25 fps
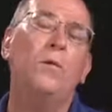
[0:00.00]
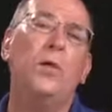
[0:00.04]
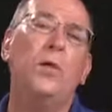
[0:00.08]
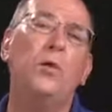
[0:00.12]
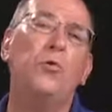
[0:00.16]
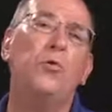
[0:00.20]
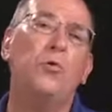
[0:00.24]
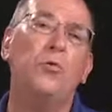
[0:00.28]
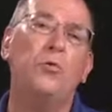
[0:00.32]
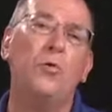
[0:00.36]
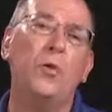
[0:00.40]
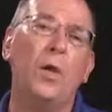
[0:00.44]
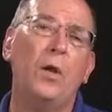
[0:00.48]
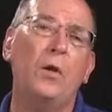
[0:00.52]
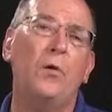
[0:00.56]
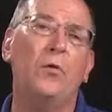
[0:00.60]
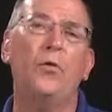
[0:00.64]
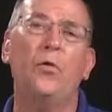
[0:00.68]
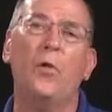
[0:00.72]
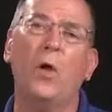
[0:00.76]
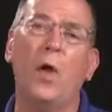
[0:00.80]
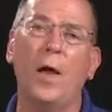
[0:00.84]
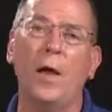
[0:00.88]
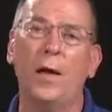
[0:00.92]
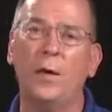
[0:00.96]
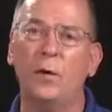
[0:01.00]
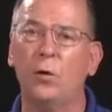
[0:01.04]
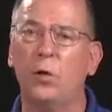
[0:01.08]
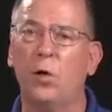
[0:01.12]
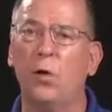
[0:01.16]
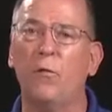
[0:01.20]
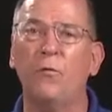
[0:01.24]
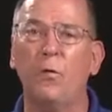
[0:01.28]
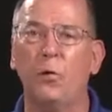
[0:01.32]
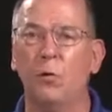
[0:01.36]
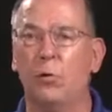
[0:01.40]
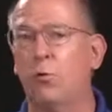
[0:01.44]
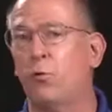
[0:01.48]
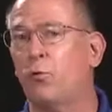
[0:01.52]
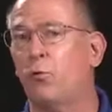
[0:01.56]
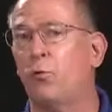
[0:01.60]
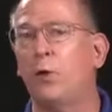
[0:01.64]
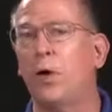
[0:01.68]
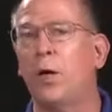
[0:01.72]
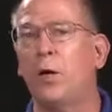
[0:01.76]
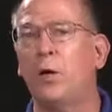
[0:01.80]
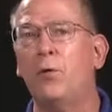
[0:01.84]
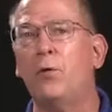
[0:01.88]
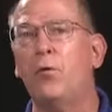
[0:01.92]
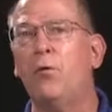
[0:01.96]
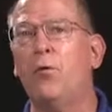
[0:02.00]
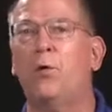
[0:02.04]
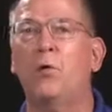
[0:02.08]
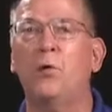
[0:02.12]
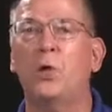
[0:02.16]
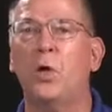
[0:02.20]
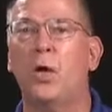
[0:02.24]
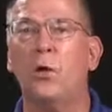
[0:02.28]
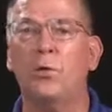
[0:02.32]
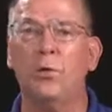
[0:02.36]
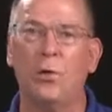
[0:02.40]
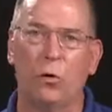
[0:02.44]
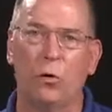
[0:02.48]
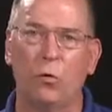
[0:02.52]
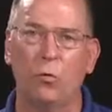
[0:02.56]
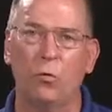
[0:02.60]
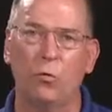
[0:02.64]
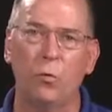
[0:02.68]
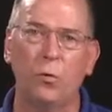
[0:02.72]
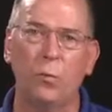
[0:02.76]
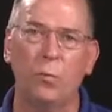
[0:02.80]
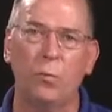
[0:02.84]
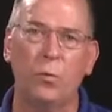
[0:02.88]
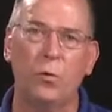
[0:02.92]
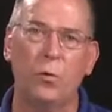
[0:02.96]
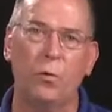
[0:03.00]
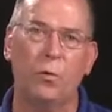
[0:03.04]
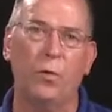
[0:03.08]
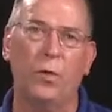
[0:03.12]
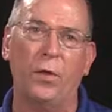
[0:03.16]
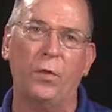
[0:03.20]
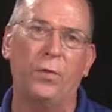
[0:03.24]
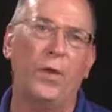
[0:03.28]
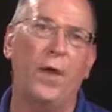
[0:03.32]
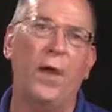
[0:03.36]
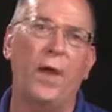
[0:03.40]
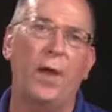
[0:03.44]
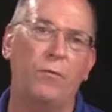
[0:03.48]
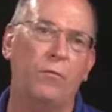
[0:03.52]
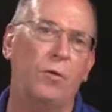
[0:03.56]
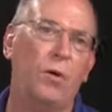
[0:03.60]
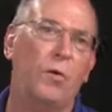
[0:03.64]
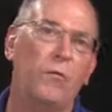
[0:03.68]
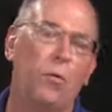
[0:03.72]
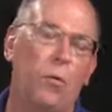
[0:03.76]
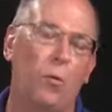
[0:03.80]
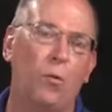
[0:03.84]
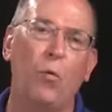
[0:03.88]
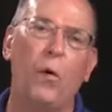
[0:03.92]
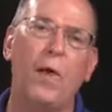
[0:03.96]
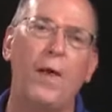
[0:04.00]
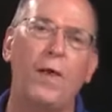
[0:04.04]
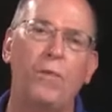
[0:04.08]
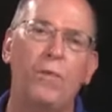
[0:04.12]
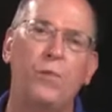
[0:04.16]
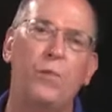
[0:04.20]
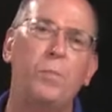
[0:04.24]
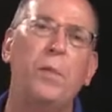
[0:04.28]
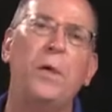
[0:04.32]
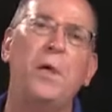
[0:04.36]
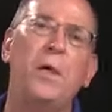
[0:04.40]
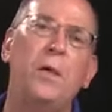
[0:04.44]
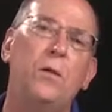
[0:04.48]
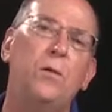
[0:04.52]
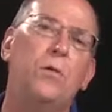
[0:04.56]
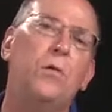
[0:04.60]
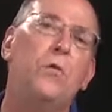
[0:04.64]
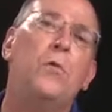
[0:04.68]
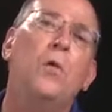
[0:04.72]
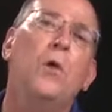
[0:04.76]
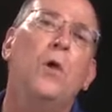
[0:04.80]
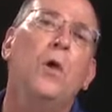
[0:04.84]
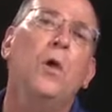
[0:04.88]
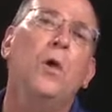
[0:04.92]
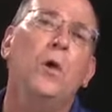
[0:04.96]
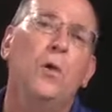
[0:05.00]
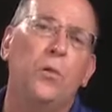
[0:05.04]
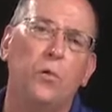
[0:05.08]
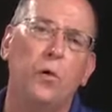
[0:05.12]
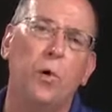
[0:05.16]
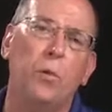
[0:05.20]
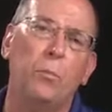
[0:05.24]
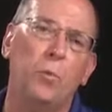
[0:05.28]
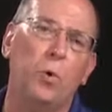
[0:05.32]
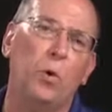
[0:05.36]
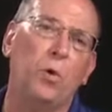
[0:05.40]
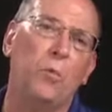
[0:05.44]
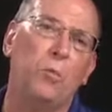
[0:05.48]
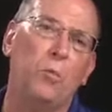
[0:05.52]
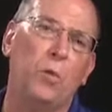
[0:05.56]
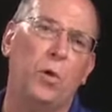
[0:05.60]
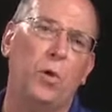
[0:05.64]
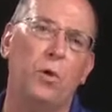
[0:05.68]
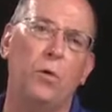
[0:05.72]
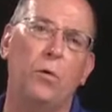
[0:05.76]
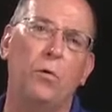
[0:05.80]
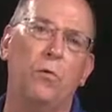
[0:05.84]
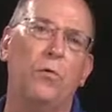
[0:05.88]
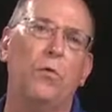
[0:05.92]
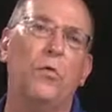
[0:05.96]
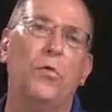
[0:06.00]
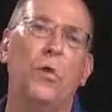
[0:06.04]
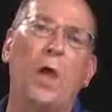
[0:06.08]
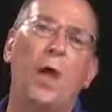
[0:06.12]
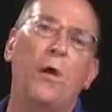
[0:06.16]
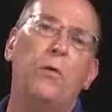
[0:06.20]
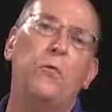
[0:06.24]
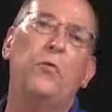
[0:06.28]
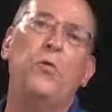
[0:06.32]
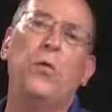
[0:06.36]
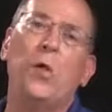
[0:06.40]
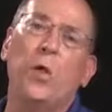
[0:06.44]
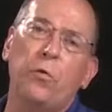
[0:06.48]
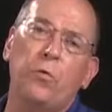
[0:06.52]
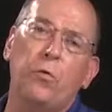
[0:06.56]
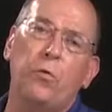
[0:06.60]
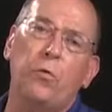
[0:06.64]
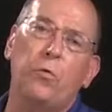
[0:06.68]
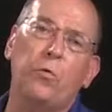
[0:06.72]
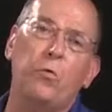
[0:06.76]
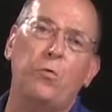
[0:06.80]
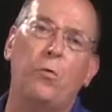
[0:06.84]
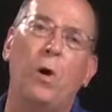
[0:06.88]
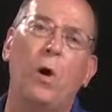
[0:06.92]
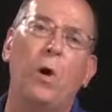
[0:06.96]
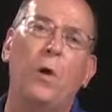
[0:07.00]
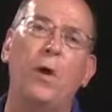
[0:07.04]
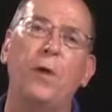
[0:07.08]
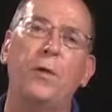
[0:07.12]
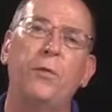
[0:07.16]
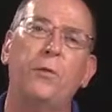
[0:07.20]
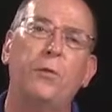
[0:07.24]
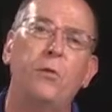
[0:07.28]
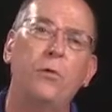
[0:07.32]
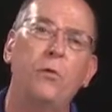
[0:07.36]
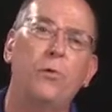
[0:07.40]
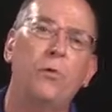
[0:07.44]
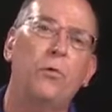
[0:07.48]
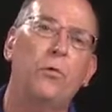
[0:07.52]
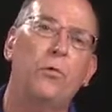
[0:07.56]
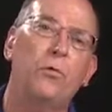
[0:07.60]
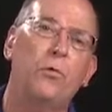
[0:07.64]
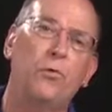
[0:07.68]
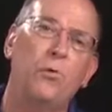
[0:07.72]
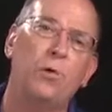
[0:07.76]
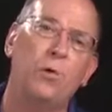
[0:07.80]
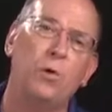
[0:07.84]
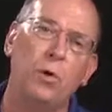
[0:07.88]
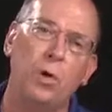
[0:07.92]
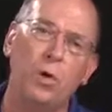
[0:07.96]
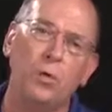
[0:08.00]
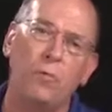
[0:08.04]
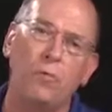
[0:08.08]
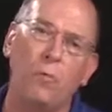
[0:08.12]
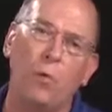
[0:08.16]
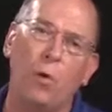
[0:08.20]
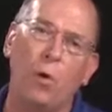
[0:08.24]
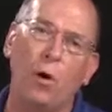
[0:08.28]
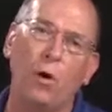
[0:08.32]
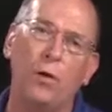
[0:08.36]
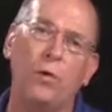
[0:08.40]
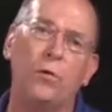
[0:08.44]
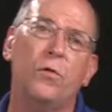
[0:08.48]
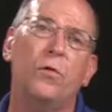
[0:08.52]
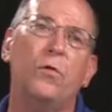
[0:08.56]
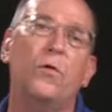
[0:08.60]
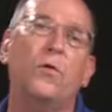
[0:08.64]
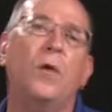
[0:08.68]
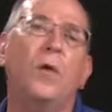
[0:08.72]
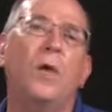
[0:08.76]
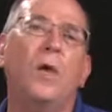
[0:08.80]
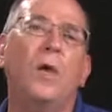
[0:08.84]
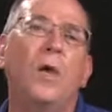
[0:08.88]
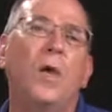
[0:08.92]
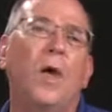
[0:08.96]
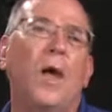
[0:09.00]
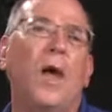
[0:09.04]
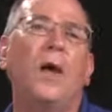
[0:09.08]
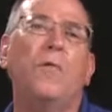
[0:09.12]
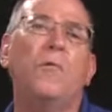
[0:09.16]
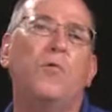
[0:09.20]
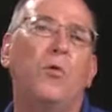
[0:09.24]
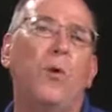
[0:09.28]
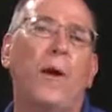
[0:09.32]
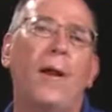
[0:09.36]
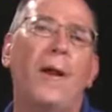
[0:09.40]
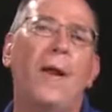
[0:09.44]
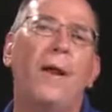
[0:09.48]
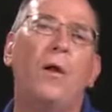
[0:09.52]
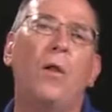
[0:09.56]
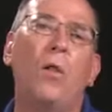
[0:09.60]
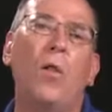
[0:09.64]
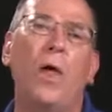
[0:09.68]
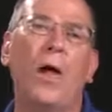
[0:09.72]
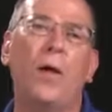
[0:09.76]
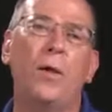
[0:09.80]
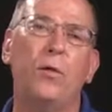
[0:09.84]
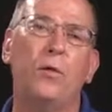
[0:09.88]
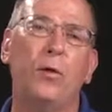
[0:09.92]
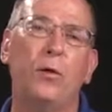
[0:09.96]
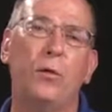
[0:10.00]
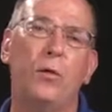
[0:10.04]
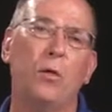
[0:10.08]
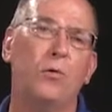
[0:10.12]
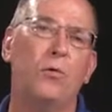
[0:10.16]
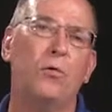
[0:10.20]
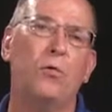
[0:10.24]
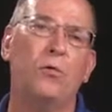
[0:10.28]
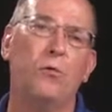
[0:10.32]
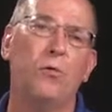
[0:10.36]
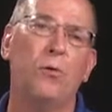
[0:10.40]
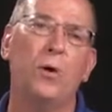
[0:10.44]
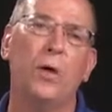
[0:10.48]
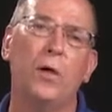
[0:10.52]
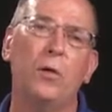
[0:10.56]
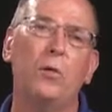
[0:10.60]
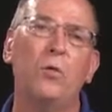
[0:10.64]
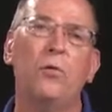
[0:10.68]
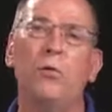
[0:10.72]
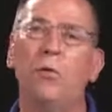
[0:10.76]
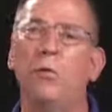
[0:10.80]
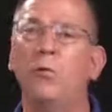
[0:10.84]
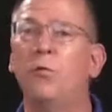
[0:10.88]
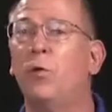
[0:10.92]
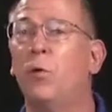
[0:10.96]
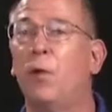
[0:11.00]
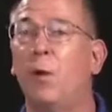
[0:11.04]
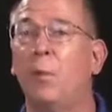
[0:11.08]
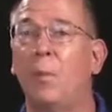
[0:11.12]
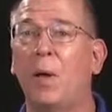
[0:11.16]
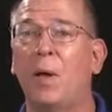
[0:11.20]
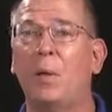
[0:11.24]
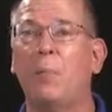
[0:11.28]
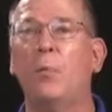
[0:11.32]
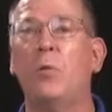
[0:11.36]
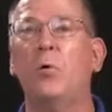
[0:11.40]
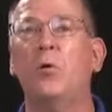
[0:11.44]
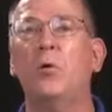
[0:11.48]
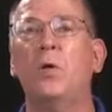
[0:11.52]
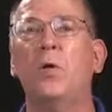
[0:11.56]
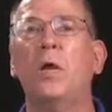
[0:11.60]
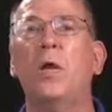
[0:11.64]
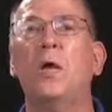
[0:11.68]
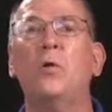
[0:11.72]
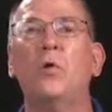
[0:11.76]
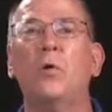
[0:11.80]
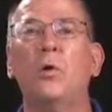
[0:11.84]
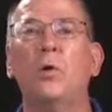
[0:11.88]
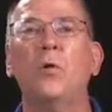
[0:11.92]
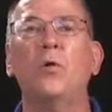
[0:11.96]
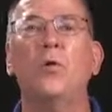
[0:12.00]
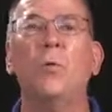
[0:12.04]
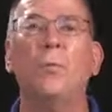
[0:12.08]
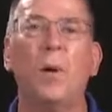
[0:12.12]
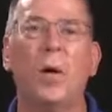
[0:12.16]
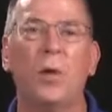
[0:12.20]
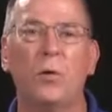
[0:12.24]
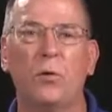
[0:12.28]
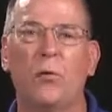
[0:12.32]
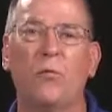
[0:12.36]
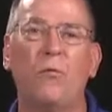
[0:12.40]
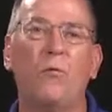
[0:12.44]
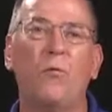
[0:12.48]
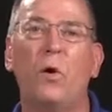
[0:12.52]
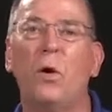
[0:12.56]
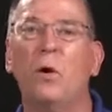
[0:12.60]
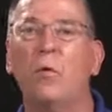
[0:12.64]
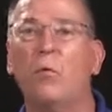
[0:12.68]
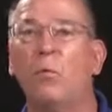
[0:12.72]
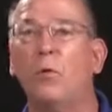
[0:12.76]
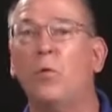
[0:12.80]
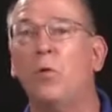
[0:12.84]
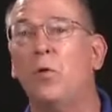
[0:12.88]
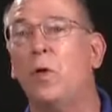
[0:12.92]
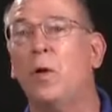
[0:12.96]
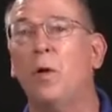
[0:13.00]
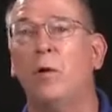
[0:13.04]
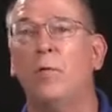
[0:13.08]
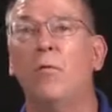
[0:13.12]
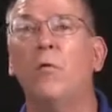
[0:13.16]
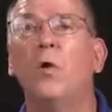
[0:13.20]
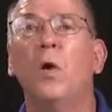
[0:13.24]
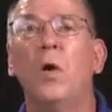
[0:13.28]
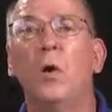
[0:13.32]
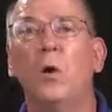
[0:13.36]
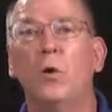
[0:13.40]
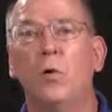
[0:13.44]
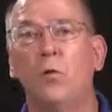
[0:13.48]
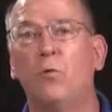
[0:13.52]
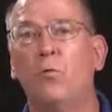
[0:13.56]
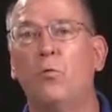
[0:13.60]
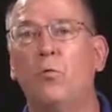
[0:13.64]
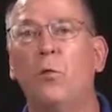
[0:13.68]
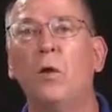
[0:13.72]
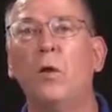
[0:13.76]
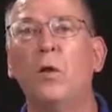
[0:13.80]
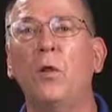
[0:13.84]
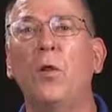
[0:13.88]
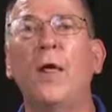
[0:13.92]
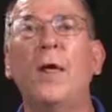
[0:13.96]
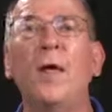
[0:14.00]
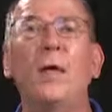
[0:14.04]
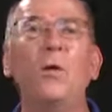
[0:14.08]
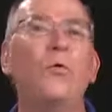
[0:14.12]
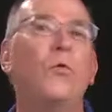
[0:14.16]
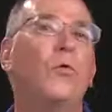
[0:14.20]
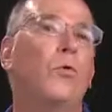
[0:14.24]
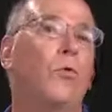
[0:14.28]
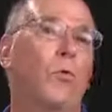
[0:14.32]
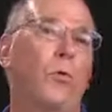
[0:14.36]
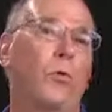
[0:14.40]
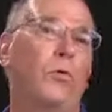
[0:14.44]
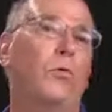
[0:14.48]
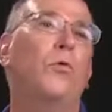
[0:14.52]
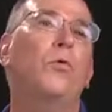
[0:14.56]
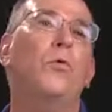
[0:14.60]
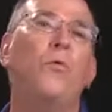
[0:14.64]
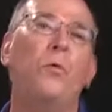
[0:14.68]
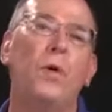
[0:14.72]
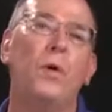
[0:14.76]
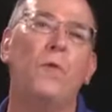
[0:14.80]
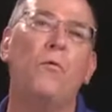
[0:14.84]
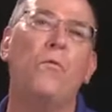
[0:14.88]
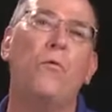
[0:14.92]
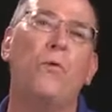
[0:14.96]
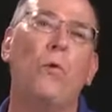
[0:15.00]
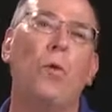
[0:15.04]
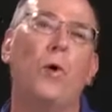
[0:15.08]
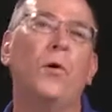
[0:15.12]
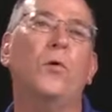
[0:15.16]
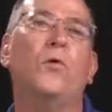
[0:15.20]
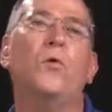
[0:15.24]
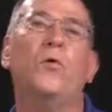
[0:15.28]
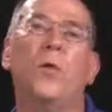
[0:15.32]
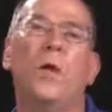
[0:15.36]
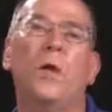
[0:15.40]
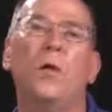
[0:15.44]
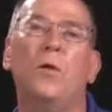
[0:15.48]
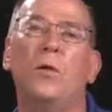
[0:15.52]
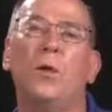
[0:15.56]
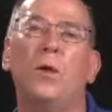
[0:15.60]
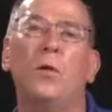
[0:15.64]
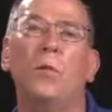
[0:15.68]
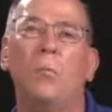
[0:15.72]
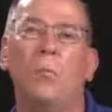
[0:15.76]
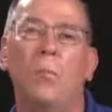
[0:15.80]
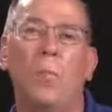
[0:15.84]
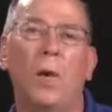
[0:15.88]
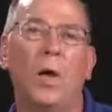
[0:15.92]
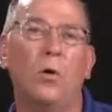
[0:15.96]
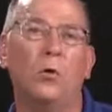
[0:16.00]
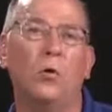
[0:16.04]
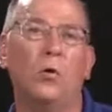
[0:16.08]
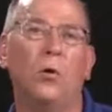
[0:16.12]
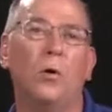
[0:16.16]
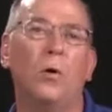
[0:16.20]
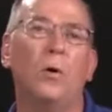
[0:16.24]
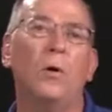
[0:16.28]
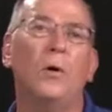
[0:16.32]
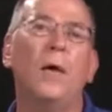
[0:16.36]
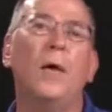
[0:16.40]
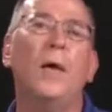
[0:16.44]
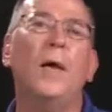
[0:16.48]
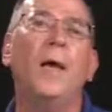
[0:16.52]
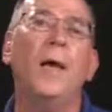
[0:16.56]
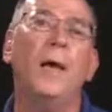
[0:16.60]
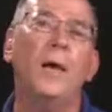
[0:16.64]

Teachers can assign different strings to adjacent groups so that they have different wave speeds. Some groups could use sound sensors while others use tuning forks. After analyzing their strings, students can make predictions about the frequency of string lengths or tuning forks they didn't measure